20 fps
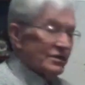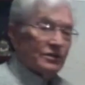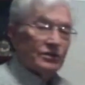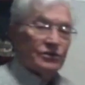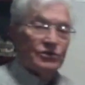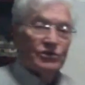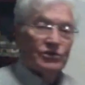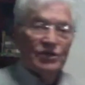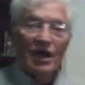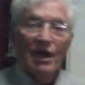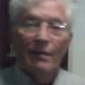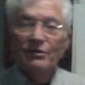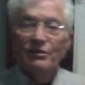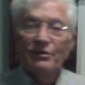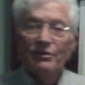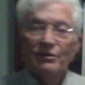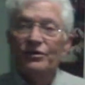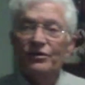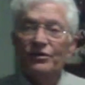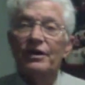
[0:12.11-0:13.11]

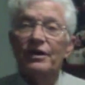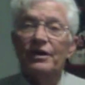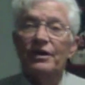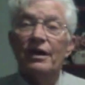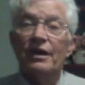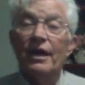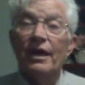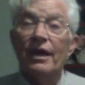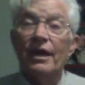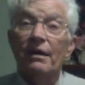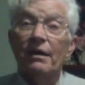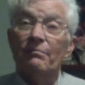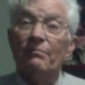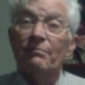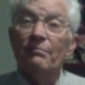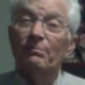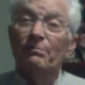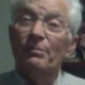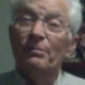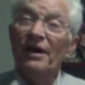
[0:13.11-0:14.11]
geometry,
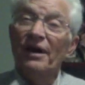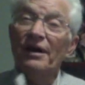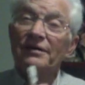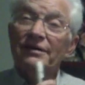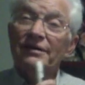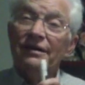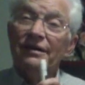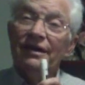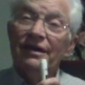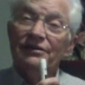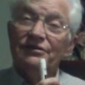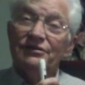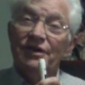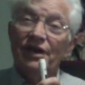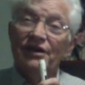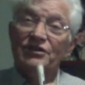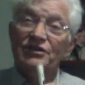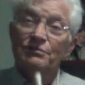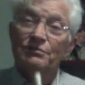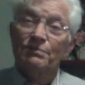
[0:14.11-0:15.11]
but it's
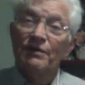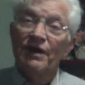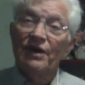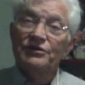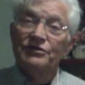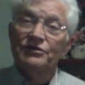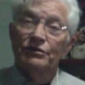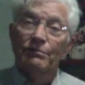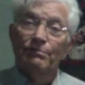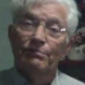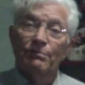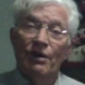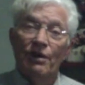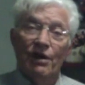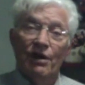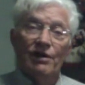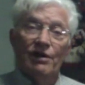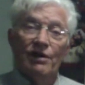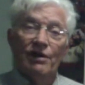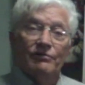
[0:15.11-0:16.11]
a special
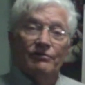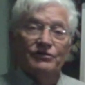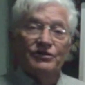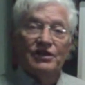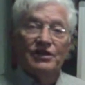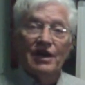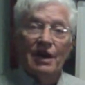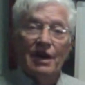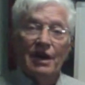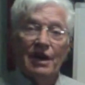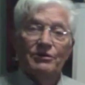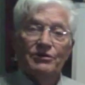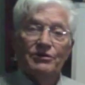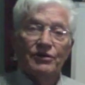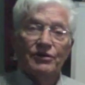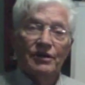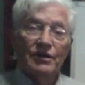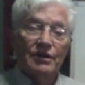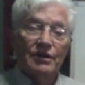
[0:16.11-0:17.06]
part of geometry.